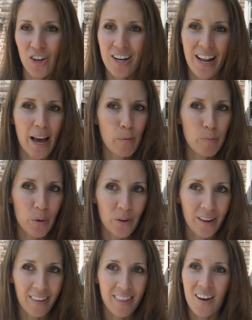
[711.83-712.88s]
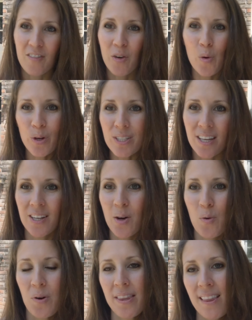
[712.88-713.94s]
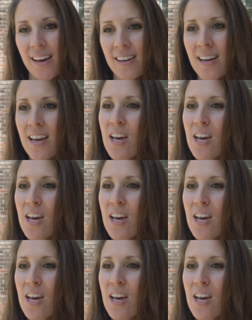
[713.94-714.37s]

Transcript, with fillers: aren't happy with. Of course I don't want that.